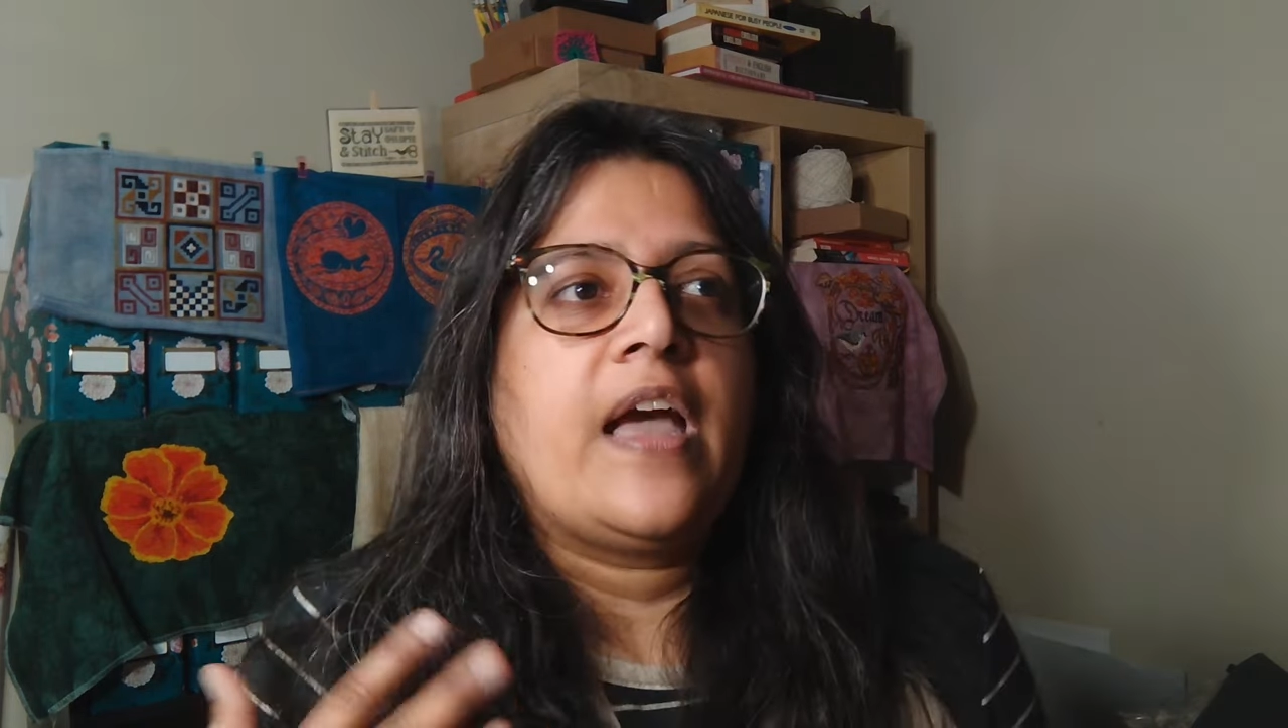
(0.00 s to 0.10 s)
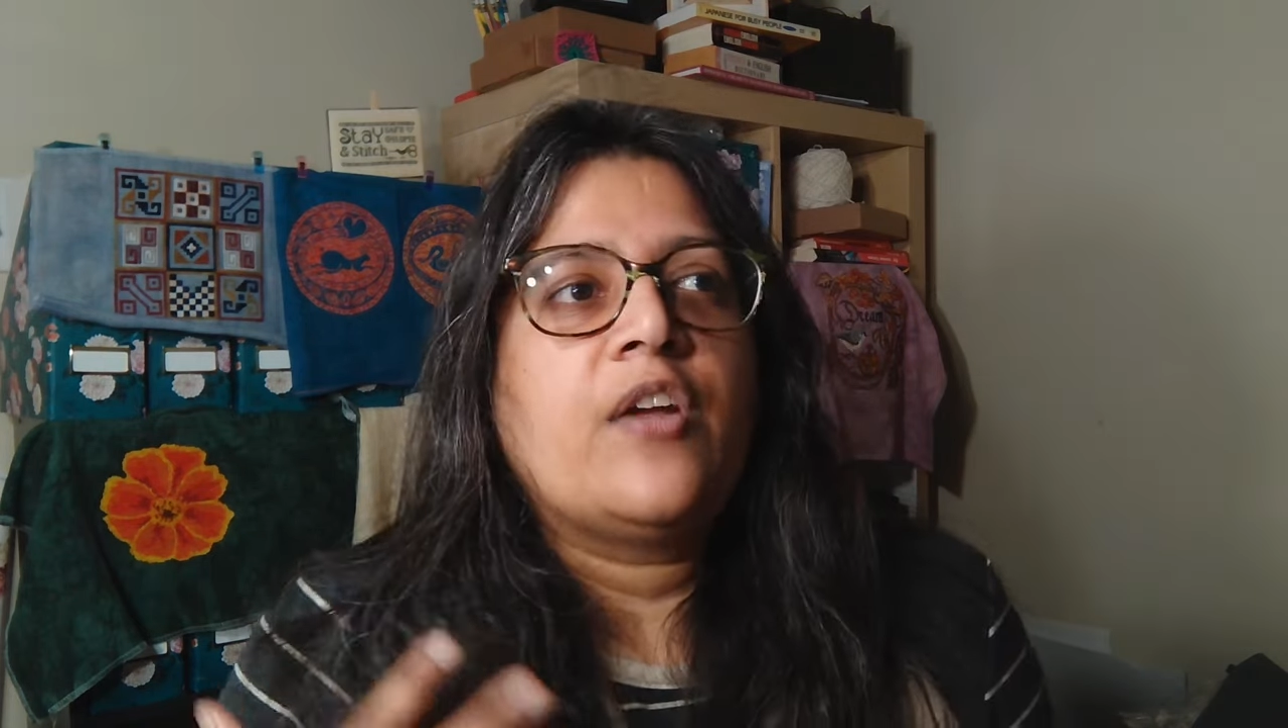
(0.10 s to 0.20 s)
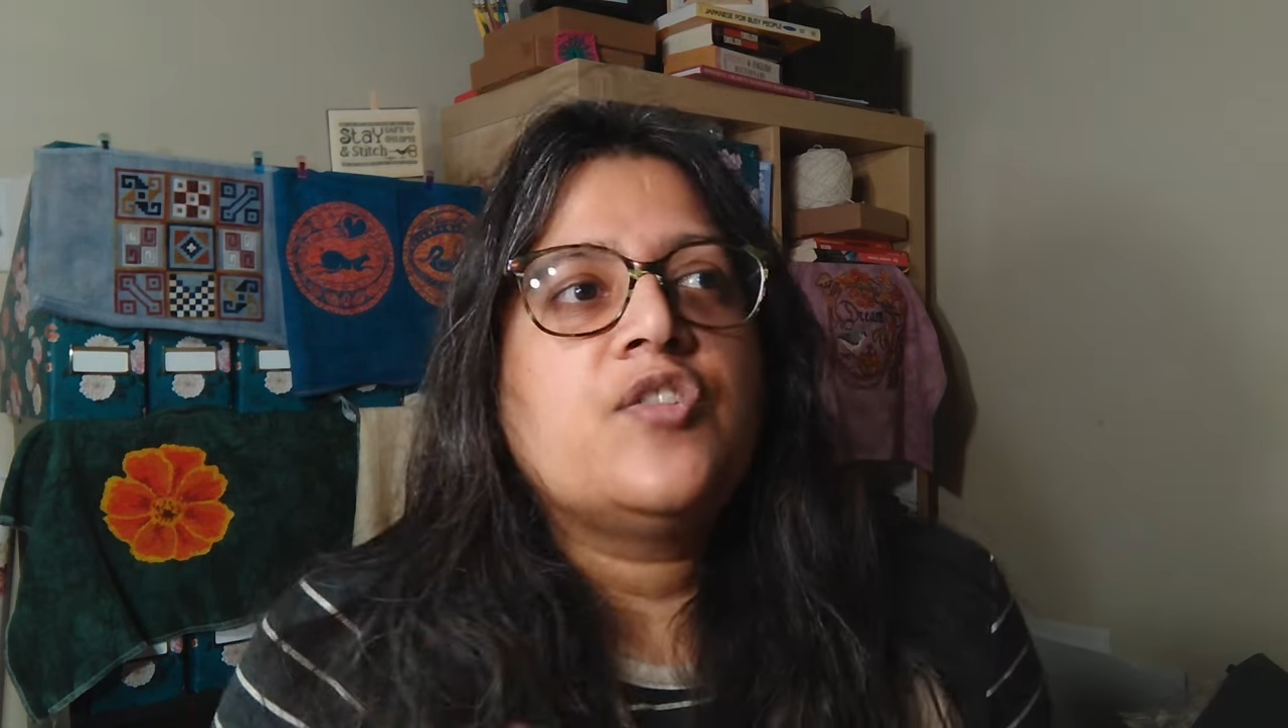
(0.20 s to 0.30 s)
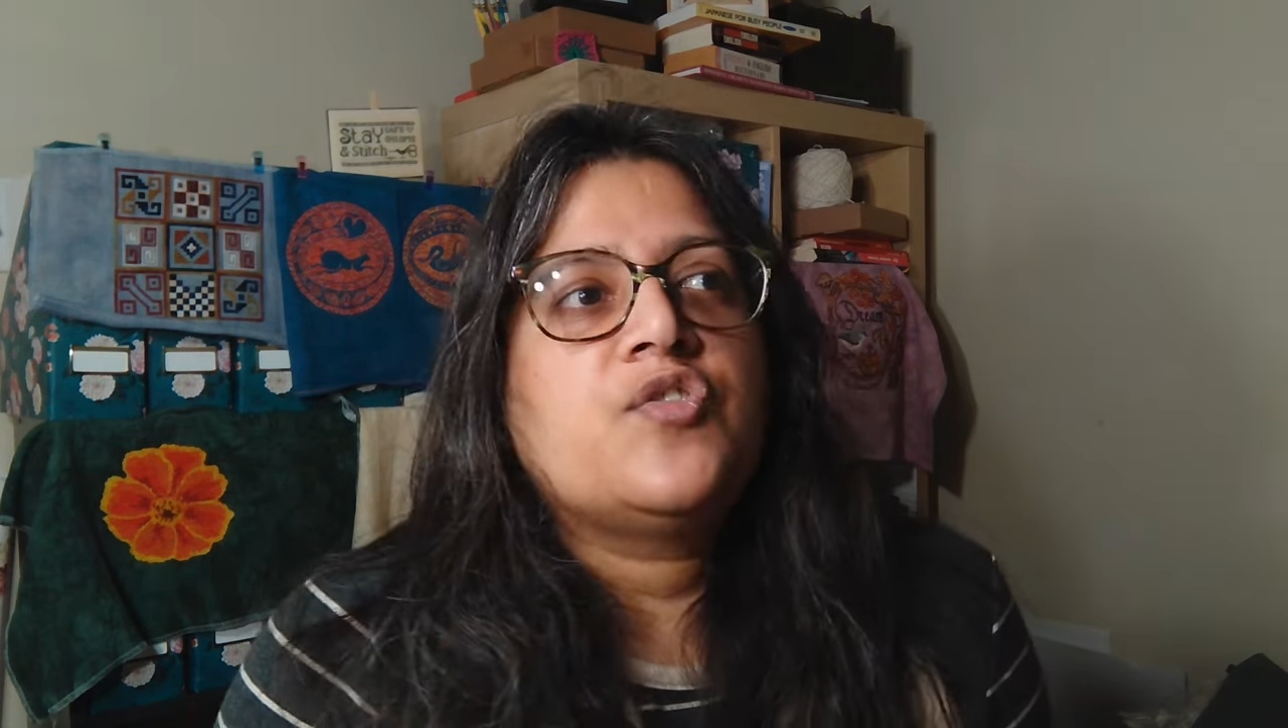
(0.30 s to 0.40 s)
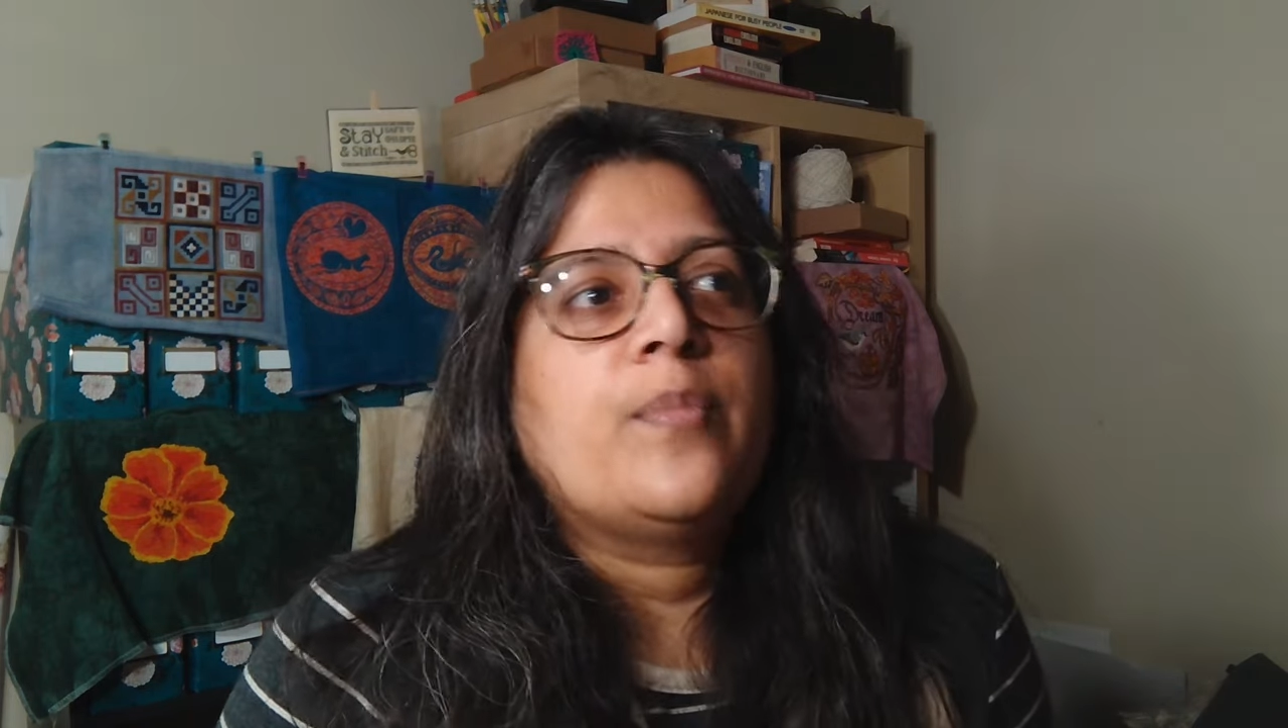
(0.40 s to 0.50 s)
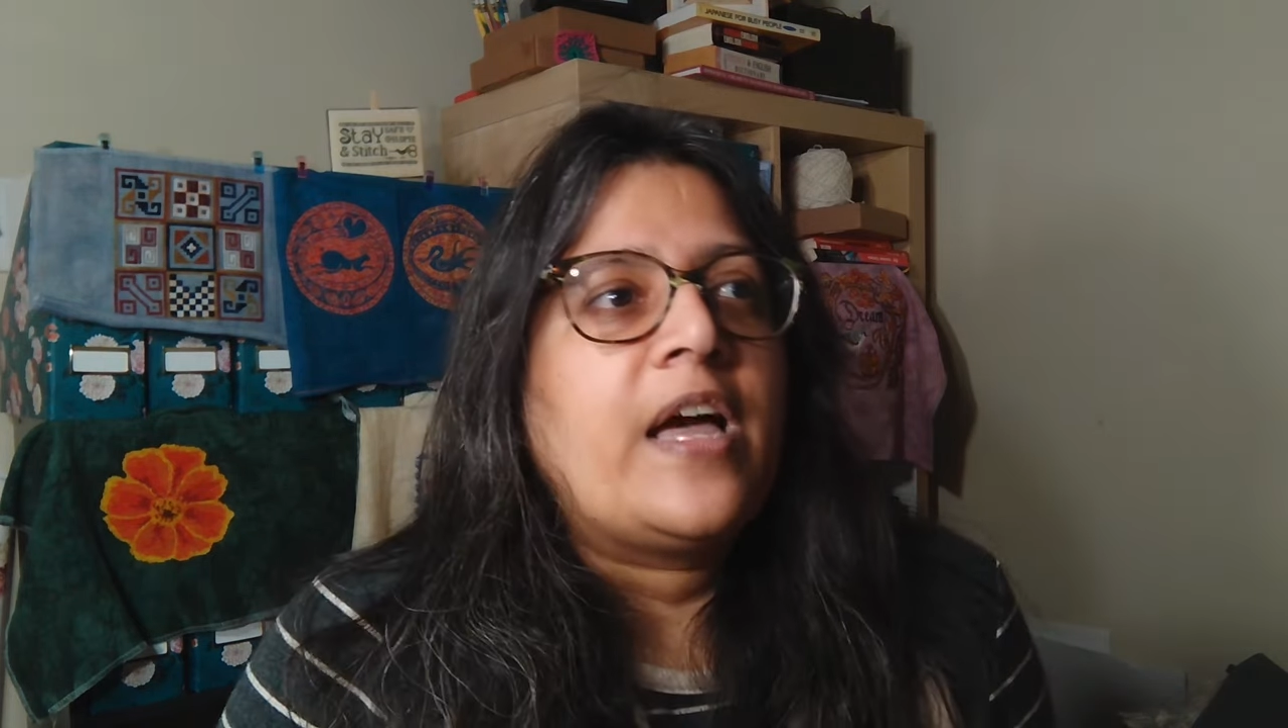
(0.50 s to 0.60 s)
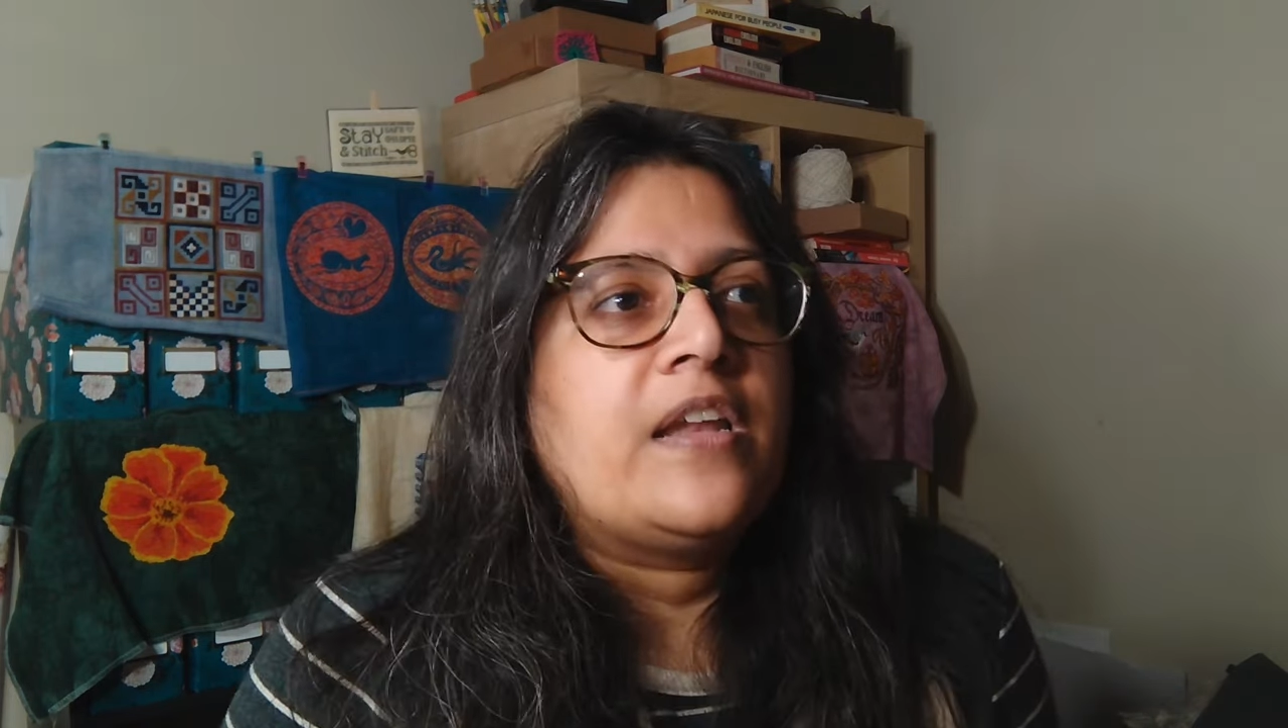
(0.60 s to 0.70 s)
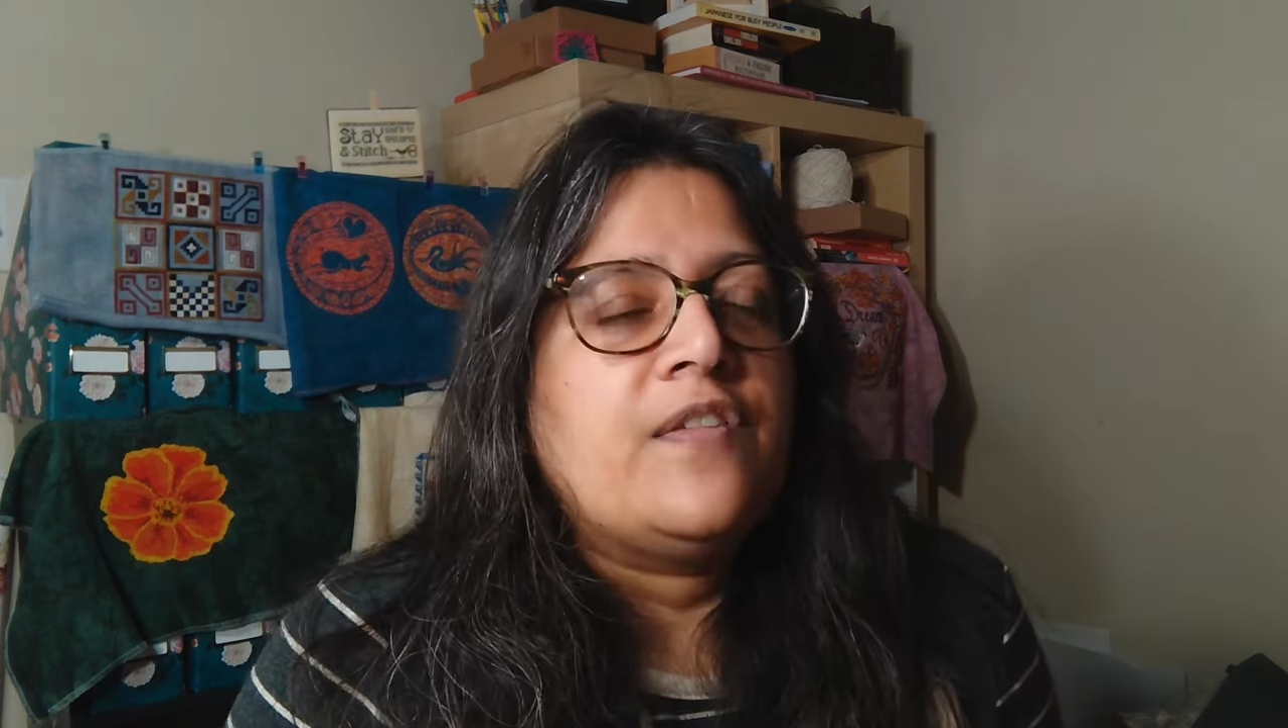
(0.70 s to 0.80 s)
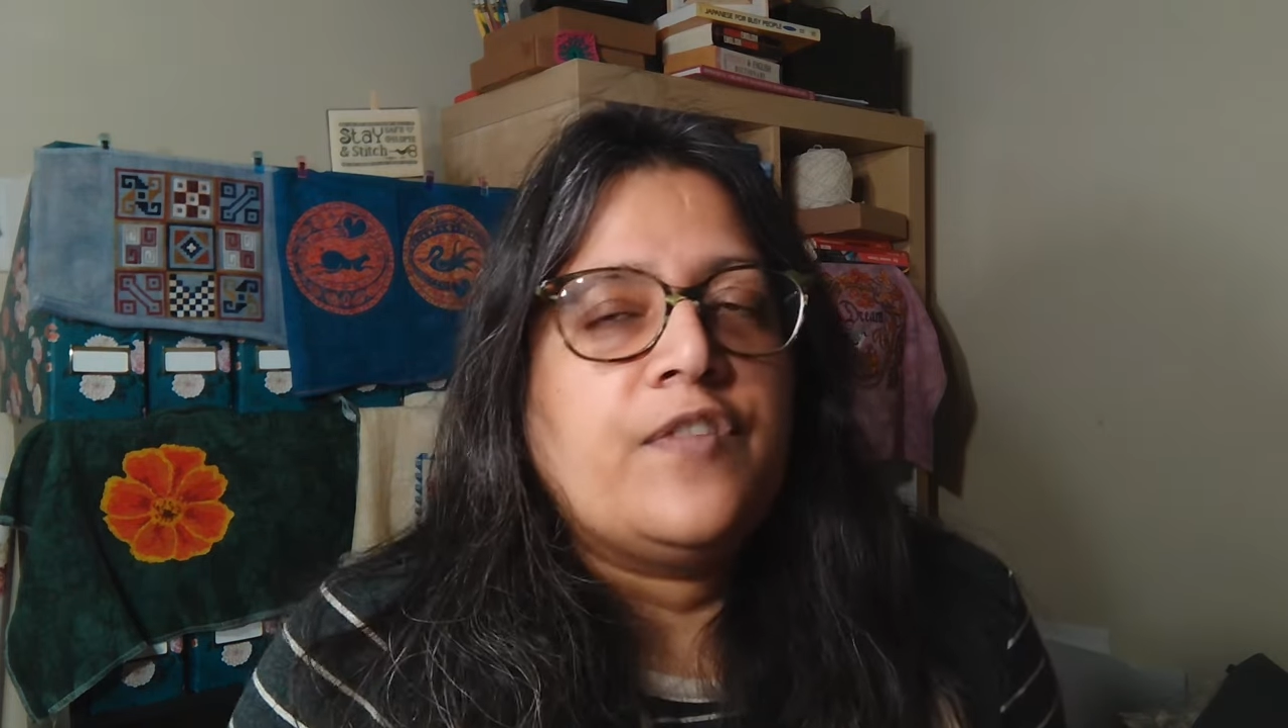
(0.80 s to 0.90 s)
How does your body